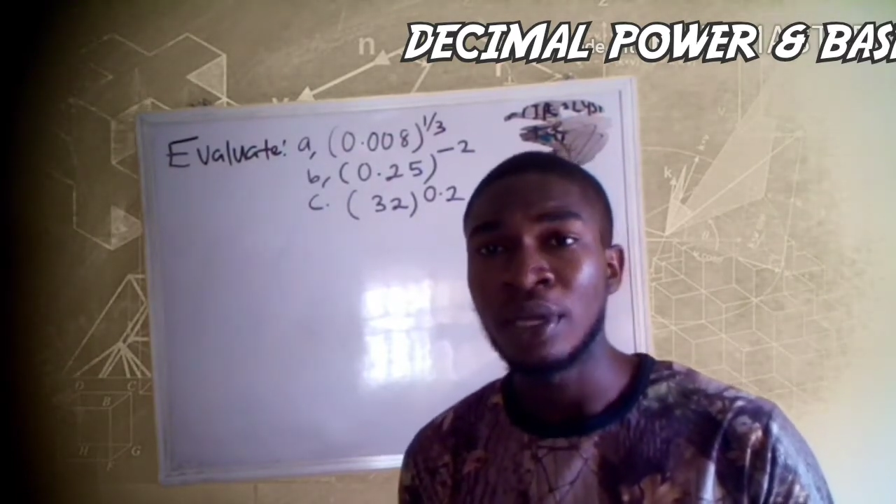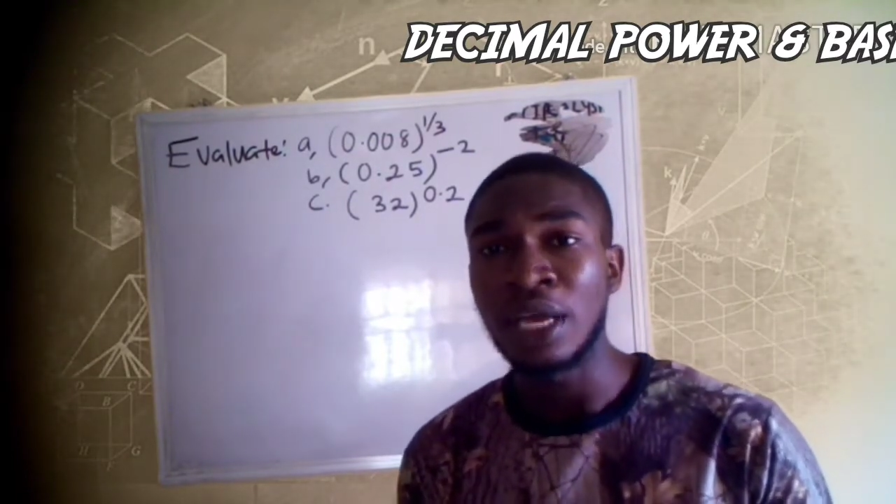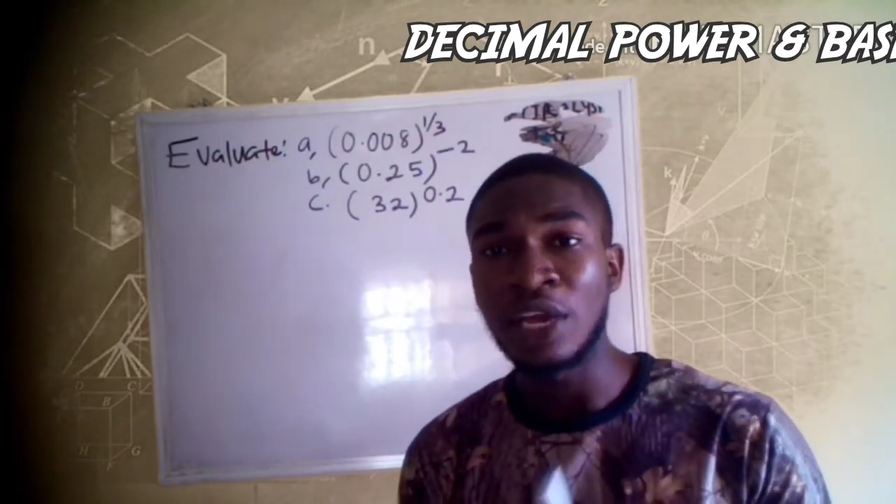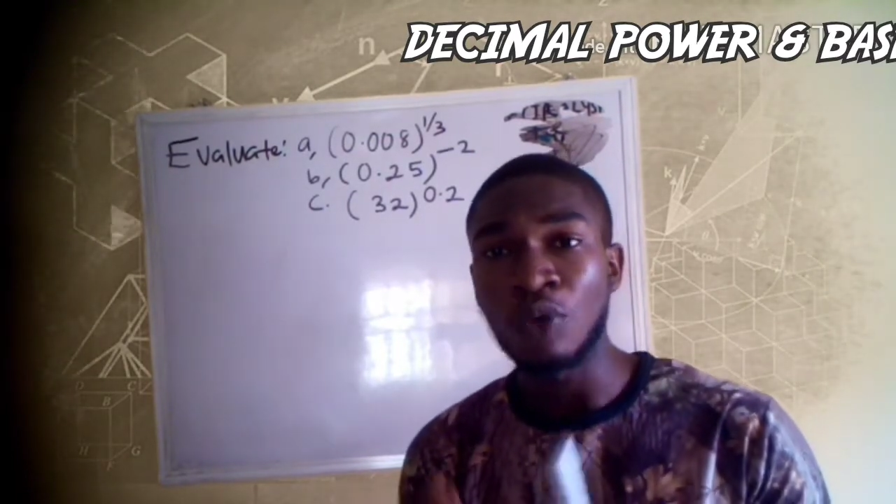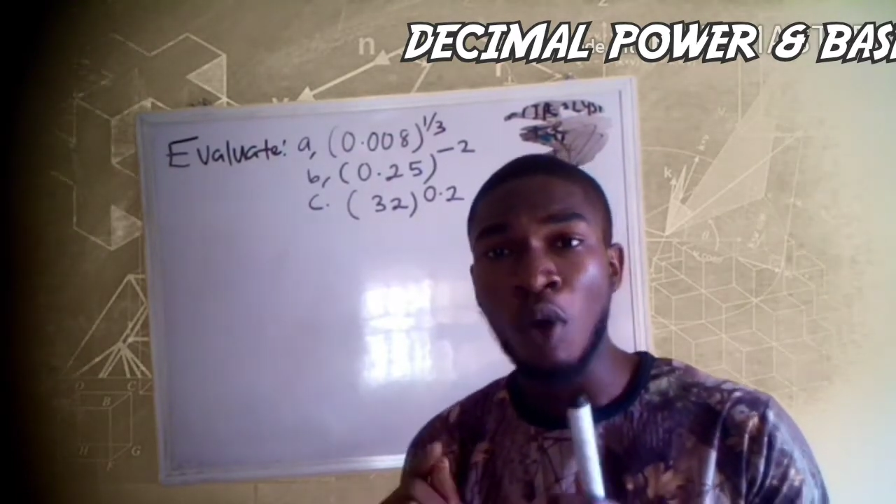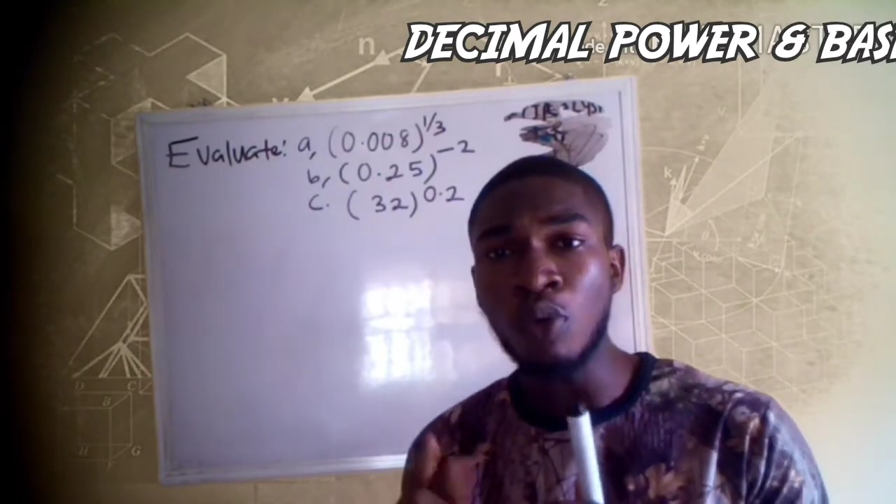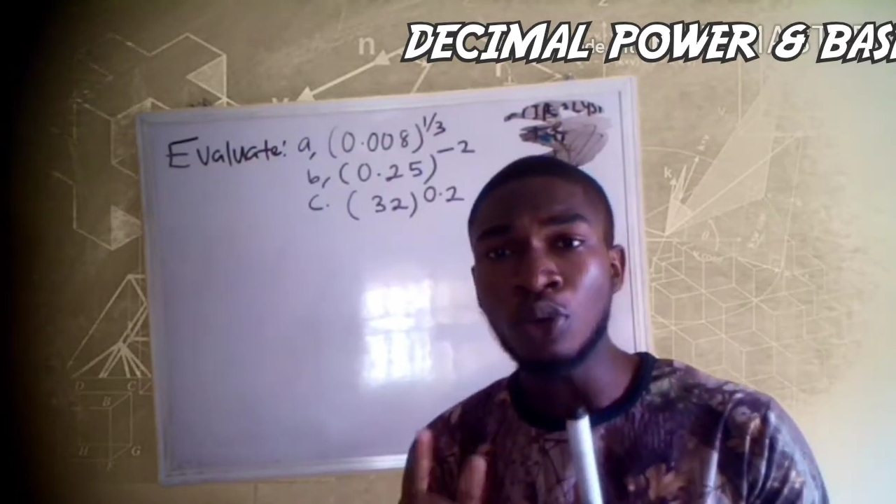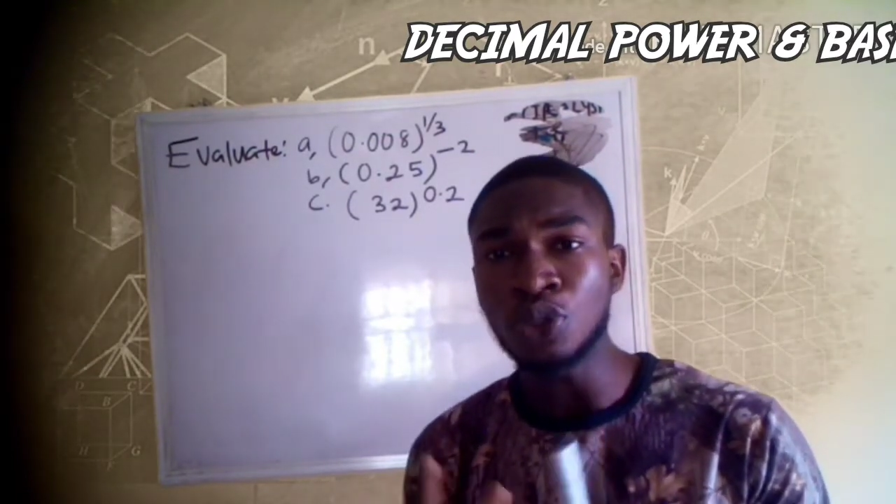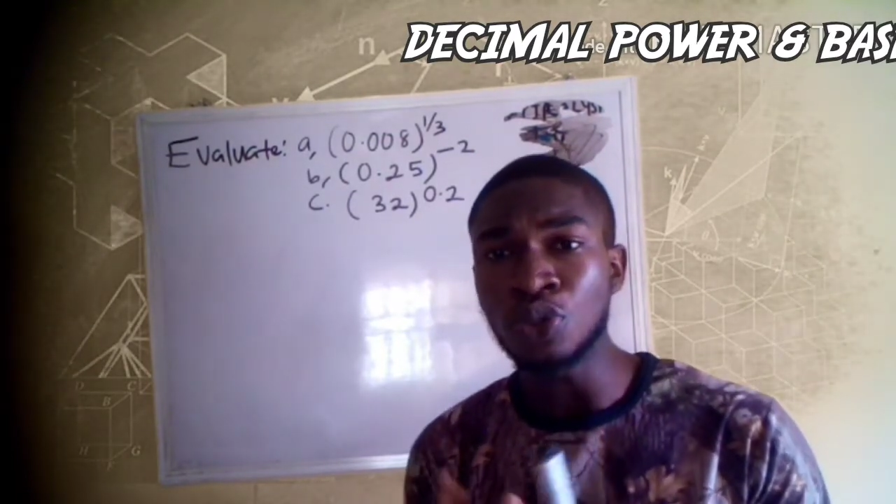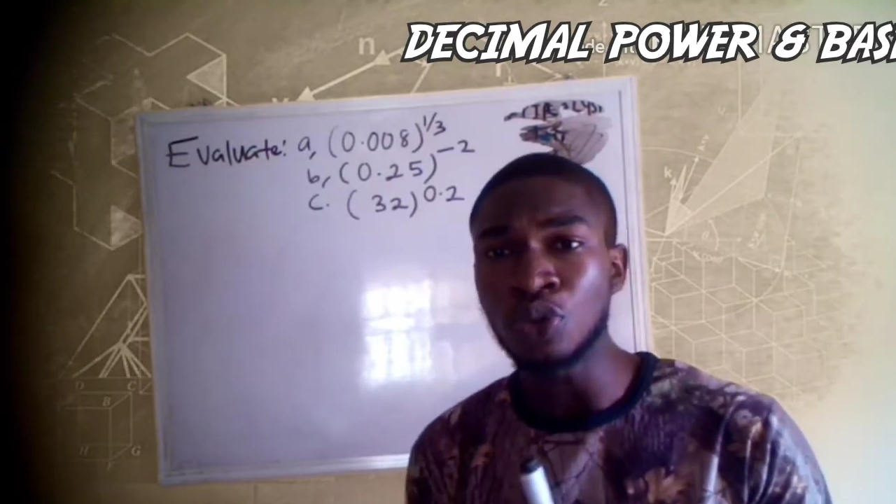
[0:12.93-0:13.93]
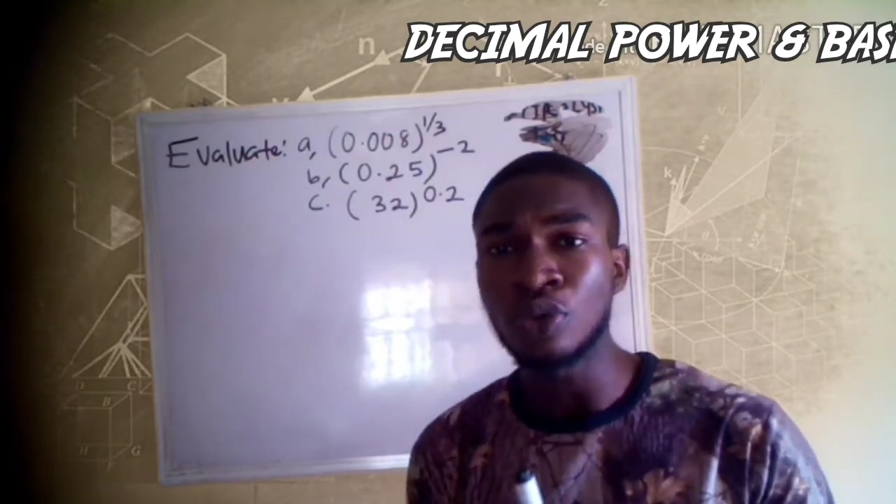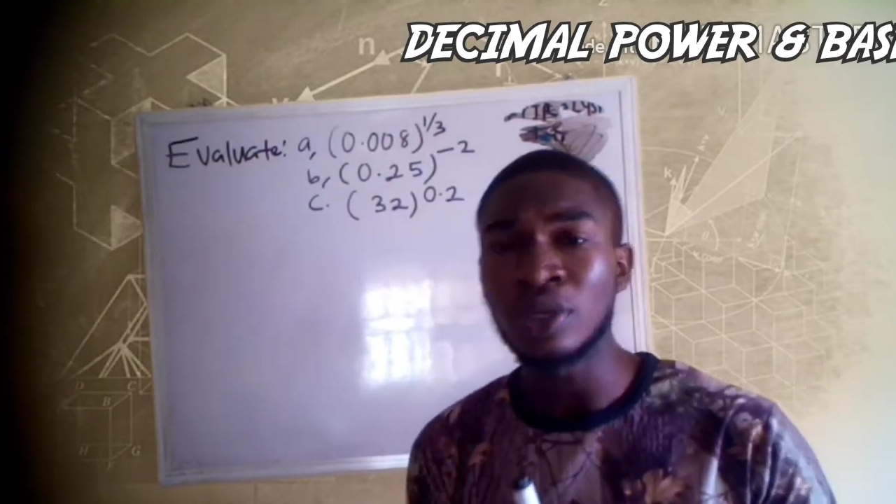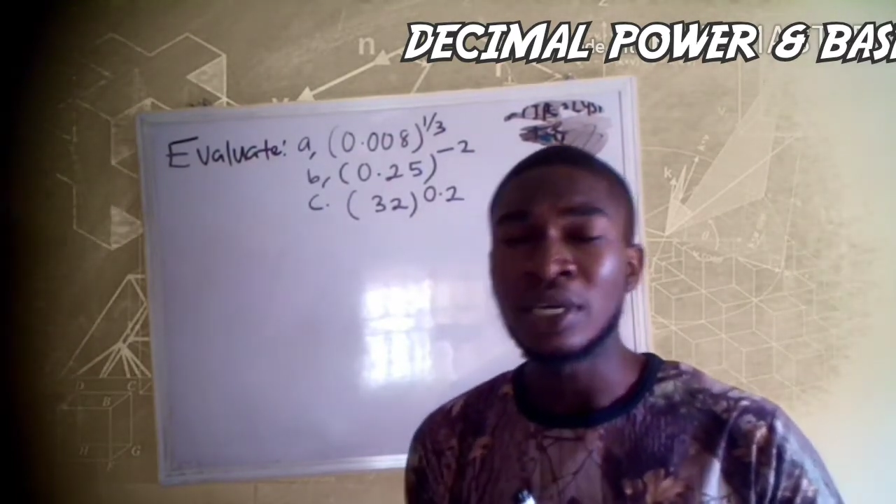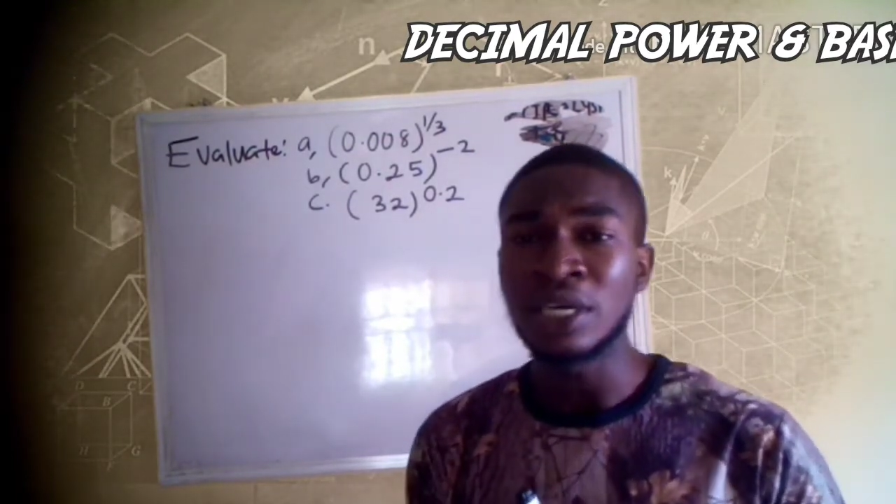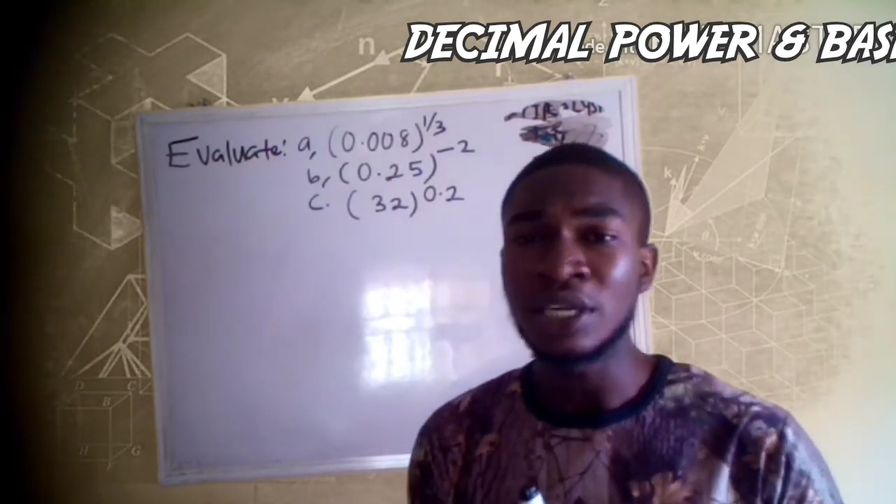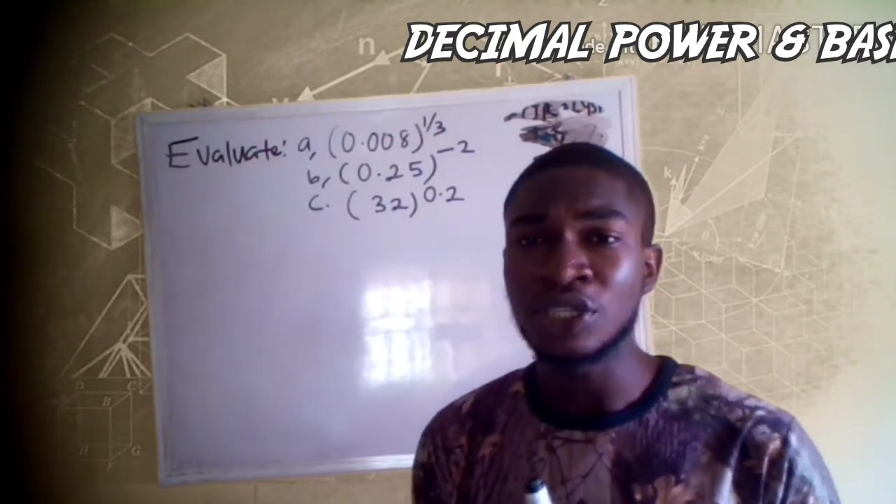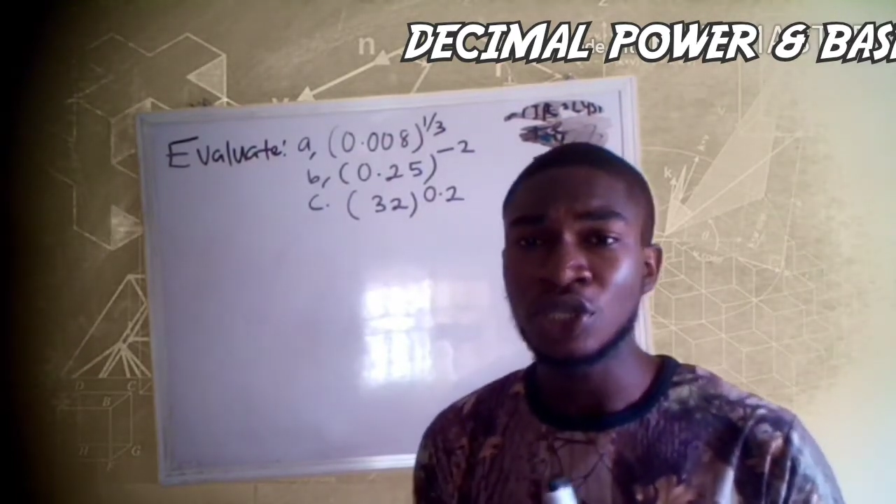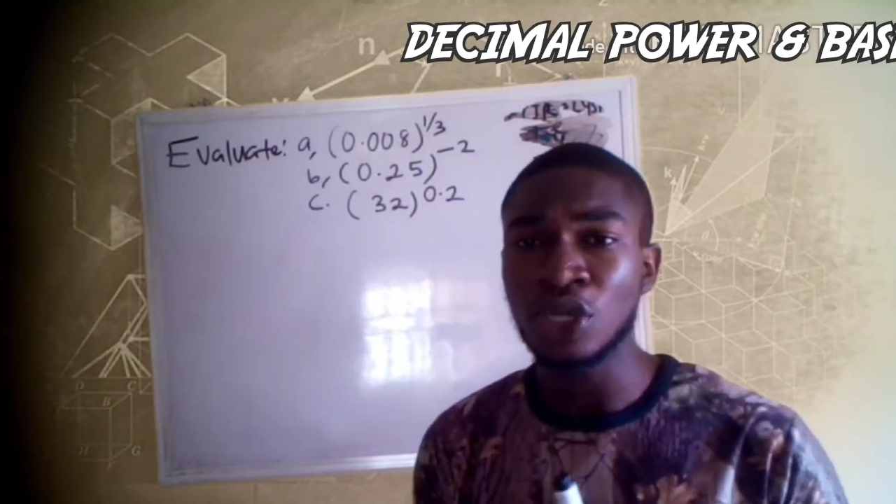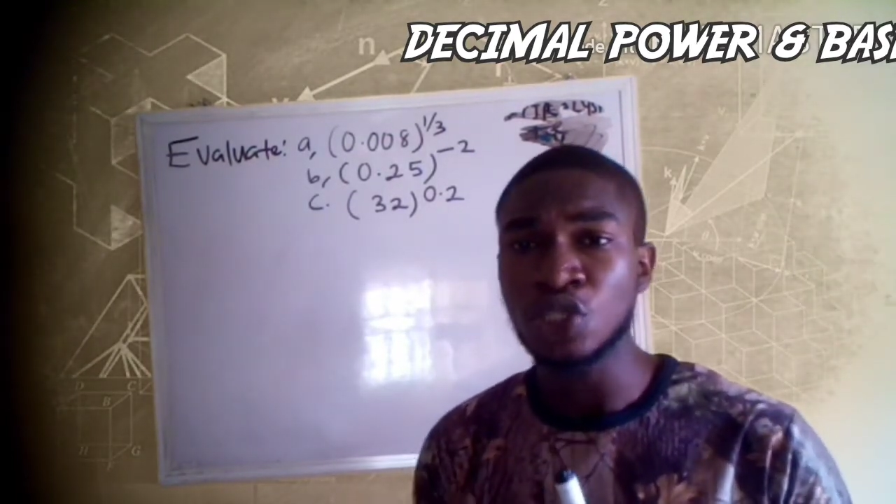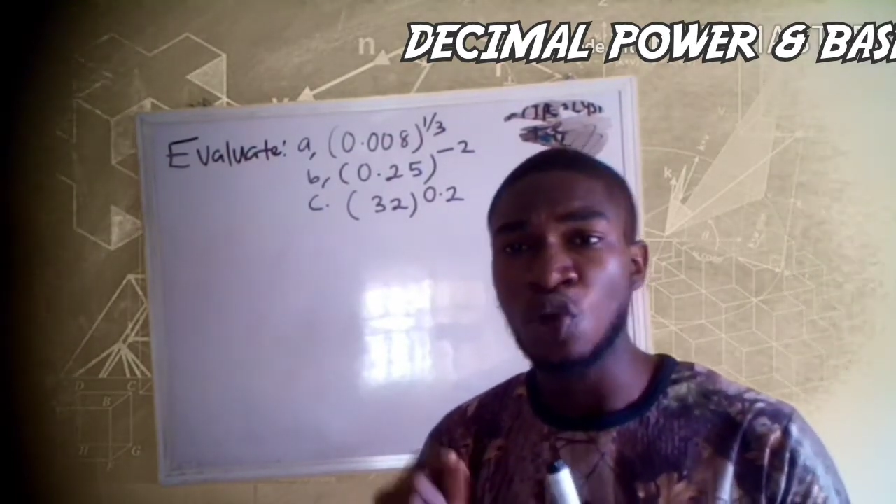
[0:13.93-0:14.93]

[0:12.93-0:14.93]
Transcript: And what we'll do is just to